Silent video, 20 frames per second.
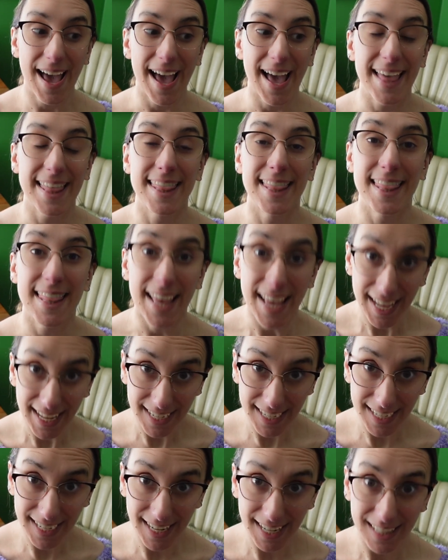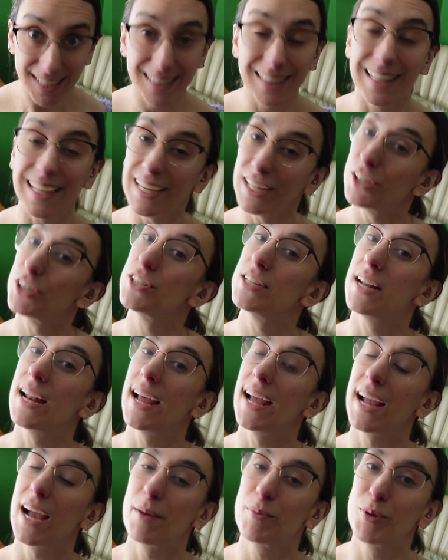And then later
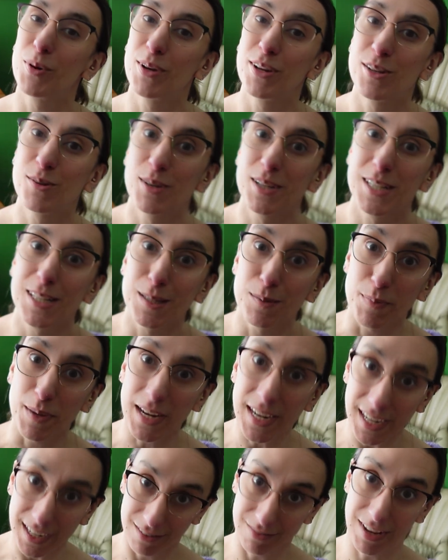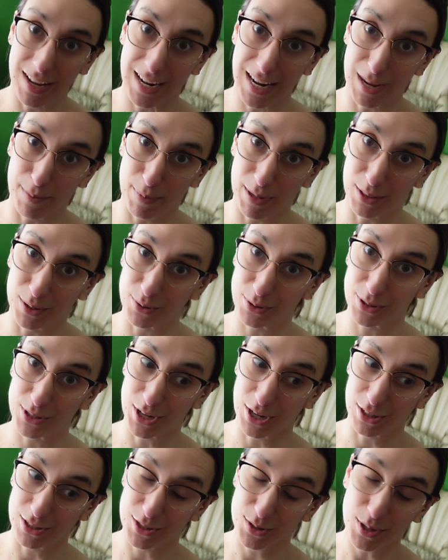today I'm going to a spinning event at my local
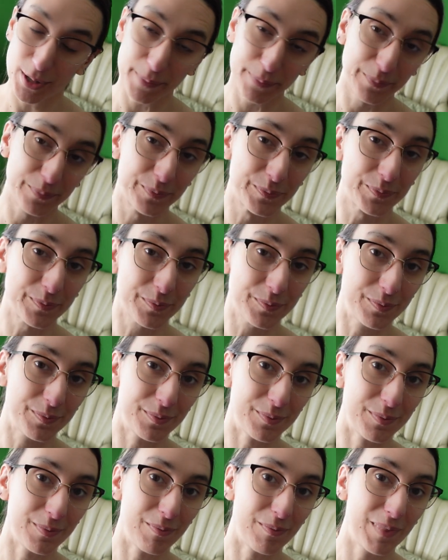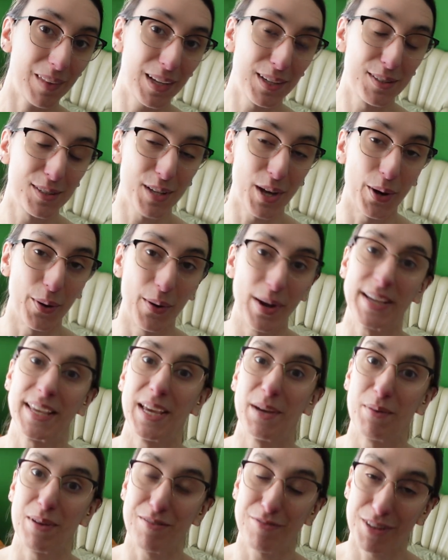yarn store. So I
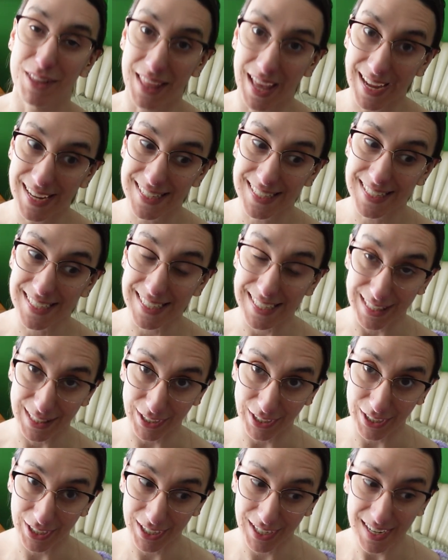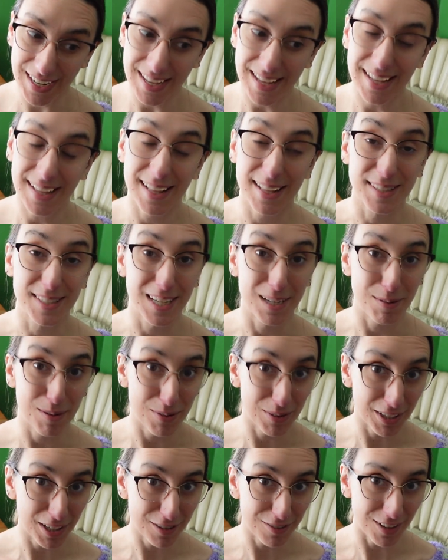can't wait for that either. It's going to be
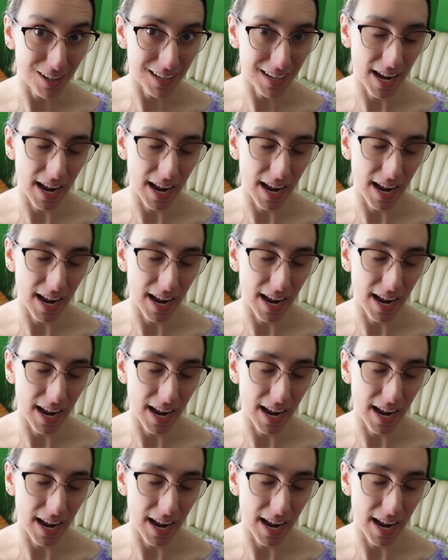really fun.